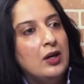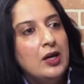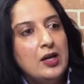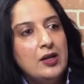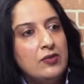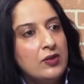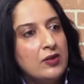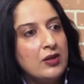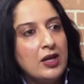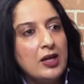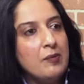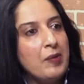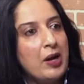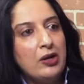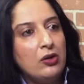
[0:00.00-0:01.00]
it's just like
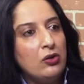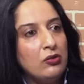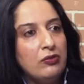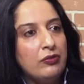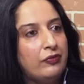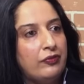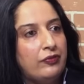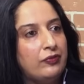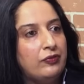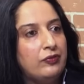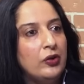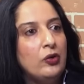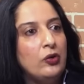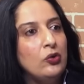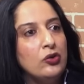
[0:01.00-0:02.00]
a matter of
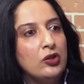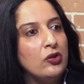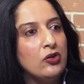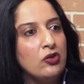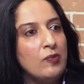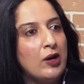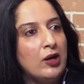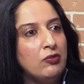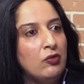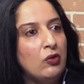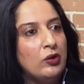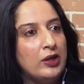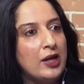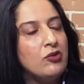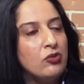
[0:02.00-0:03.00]
you know using your
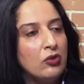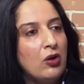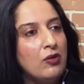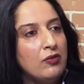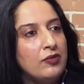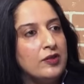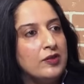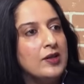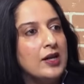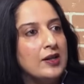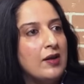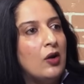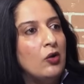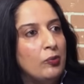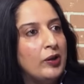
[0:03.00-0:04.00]
smartphone that's your office that's
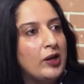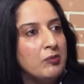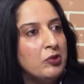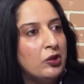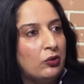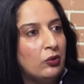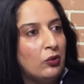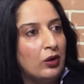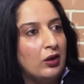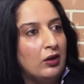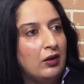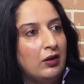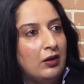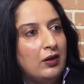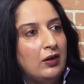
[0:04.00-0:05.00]
how you become a troll
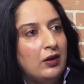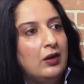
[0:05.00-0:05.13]
hmm.